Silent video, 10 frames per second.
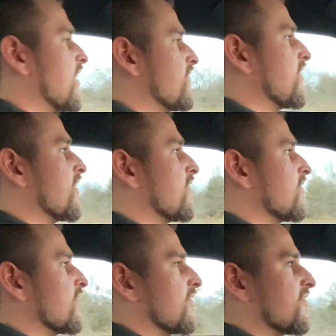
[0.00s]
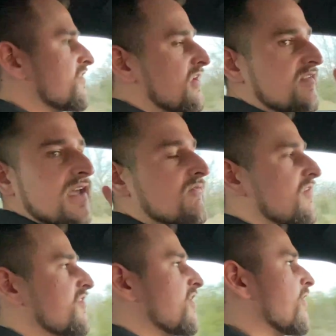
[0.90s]
And then the
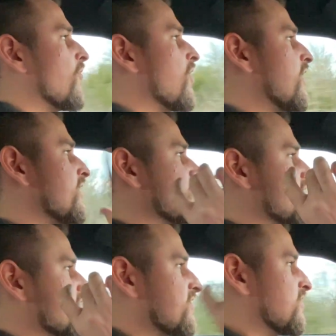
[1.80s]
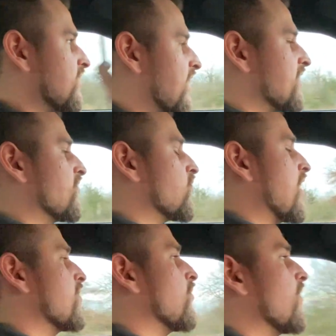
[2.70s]
C7 ZR1 is just
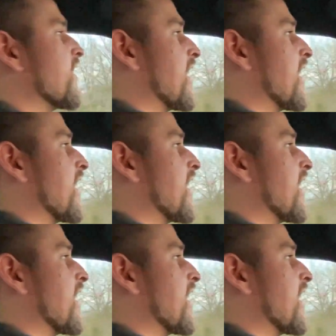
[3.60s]
incredible,